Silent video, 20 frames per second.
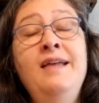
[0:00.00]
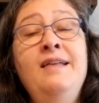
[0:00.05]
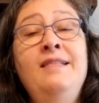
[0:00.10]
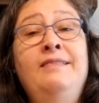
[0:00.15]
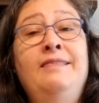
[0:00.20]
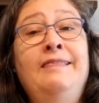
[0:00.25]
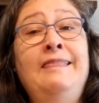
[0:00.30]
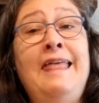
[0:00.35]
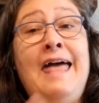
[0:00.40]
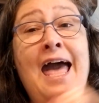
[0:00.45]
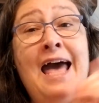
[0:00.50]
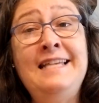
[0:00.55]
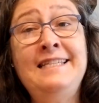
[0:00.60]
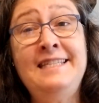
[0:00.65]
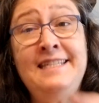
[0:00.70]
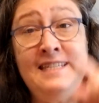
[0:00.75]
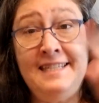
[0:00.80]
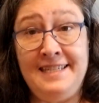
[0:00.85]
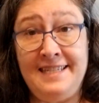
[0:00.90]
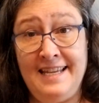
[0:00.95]

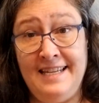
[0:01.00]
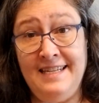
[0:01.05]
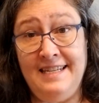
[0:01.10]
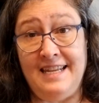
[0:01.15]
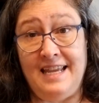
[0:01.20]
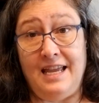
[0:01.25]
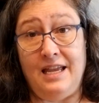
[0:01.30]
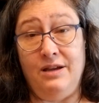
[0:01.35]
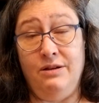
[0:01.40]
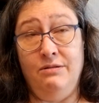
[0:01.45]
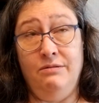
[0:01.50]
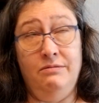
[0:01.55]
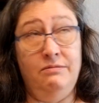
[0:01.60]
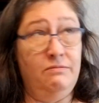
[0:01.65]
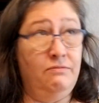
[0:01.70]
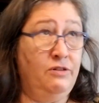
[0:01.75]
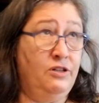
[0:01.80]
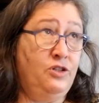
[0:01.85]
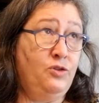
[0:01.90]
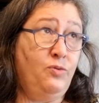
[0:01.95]
Last Sunday,
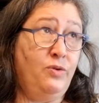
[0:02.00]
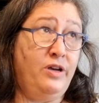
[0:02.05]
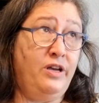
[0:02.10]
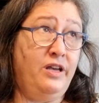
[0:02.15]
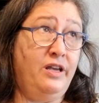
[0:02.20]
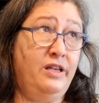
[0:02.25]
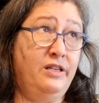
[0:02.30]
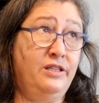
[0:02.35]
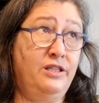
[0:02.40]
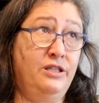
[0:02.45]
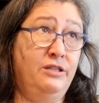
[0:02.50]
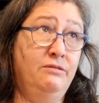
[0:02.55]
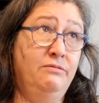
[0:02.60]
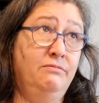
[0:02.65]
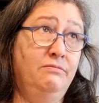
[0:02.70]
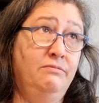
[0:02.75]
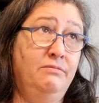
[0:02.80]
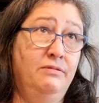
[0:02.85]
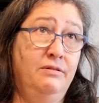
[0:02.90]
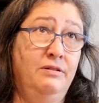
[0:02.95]
which was
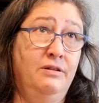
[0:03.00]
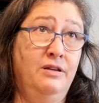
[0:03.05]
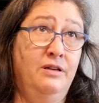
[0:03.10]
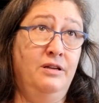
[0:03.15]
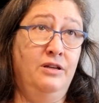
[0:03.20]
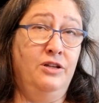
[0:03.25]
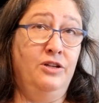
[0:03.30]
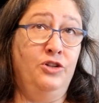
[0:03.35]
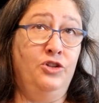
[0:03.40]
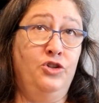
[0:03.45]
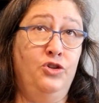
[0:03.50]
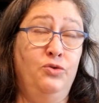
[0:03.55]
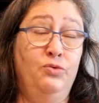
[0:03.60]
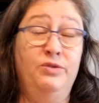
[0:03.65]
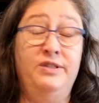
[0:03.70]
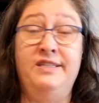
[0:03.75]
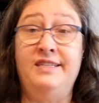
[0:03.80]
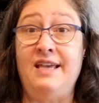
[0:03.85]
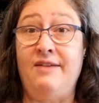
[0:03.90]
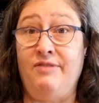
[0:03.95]
June
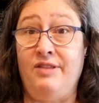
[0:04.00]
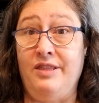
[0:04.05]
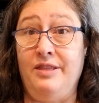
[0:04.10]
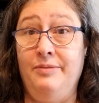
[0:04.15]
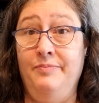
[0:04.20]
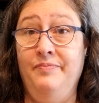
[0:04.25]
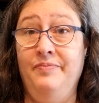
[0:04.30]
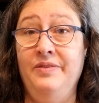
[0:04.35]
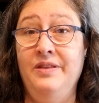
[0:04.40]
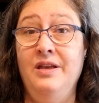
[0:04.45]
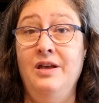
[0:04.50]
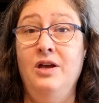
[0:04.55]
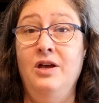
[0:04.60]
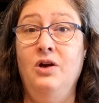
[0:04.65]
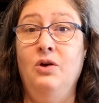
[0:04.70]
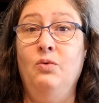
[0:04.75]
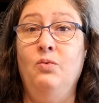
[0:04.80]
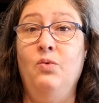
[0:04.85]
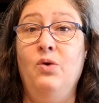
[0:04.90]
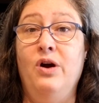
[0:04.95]
7th,
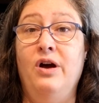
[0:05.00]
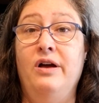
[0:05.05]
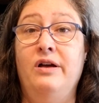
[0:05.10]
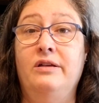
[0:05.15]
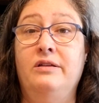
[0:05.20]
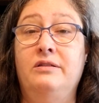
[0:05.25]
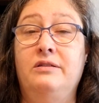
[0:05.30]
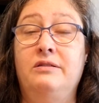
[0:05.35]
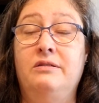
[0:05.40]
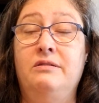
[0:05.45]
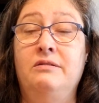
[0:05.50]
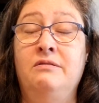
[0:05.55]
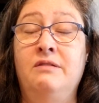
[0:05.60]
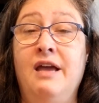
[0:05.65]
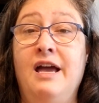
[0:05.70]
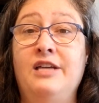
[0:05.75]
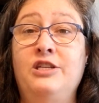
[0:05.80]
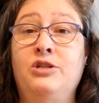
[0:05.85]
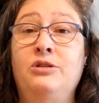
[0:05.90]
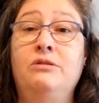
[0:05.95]
was
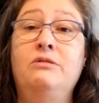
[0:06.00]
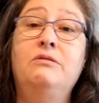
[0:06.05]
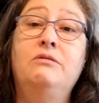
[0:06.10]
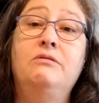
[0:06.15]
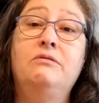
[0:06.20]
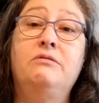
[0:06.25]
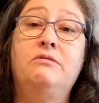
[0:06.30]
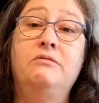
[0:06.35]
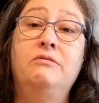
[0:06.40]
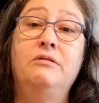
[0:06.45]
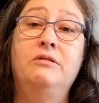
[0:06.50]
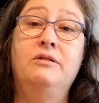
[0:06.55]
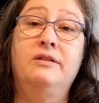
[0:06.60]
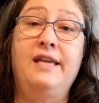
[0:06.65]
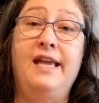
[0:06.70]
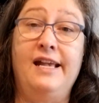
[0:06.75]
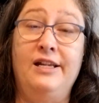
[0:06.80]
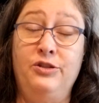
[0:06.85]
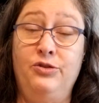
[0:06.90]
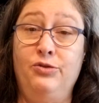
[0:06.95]
National
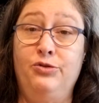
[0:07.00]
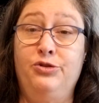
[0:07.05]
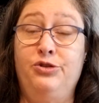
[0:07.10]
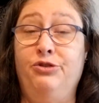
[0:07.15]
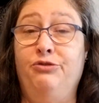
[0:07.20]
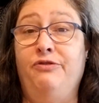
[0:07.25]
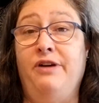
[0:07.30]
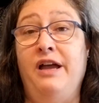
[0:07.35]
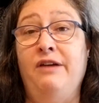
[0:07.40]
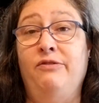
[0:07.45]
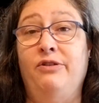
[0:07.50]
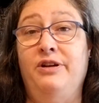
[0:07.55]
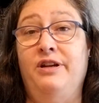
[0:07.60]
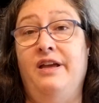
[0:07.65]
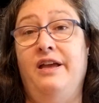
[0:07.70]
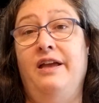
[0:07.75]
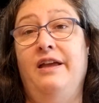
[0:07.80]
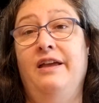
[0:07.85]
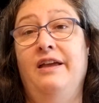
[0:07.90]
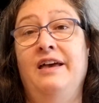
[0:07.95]
Cancer Survivor
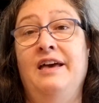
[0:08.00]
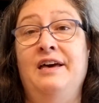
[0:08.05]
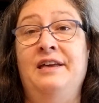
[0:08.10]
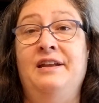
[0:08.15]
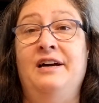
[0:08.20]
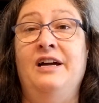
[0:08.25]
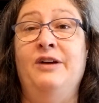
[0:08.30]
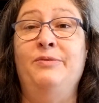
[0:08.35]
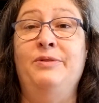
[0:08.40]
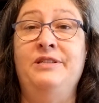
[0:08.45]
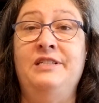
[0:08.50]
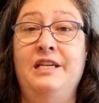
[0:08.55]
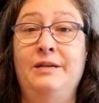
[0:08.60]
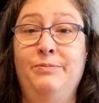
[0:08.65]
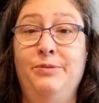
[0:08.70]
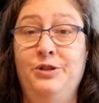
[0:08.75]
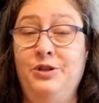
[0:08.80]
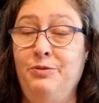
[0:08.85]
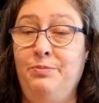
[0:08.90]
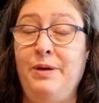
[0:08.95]
Day, and I was
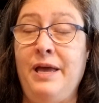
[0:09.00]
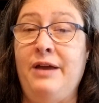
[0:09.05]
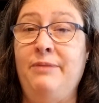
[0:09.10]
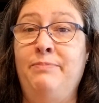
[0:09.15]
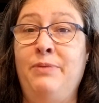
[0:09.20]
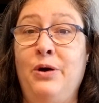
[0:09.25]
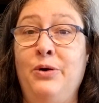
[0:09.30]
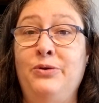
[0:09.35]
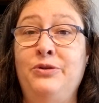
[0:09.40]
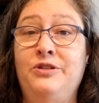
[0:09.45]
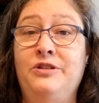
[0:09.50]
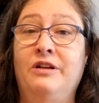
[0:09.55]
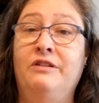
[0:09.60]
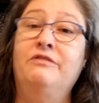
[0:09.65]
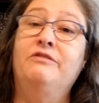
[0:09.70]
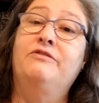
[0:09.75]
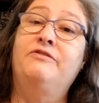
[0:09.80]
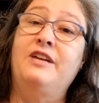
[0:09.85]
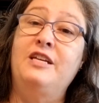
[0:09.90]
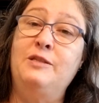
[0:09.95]
able to post
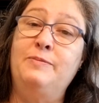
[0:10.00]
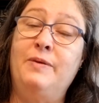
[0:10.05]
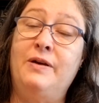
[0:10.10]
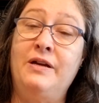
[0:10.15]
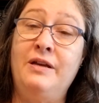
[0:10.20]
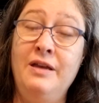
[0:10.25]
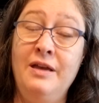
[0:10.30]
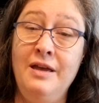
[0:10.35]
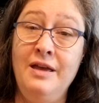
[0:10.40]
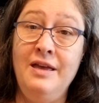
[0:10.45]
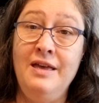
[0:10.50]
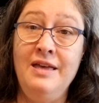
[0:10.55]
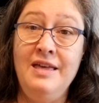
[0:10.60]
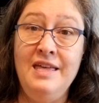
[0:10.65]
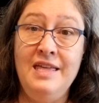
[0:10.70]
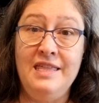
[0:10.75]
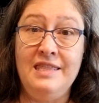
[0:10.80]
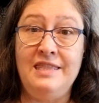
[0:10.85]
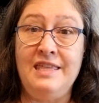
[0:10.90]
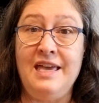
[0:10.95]
on Facebook
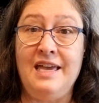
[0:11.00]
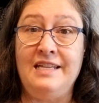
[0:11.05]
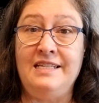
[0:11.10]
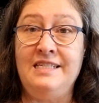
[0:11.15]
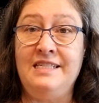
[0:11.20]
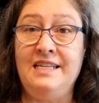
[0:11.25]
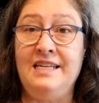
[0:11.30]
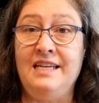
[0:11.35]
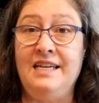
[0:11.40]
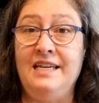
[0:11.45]
that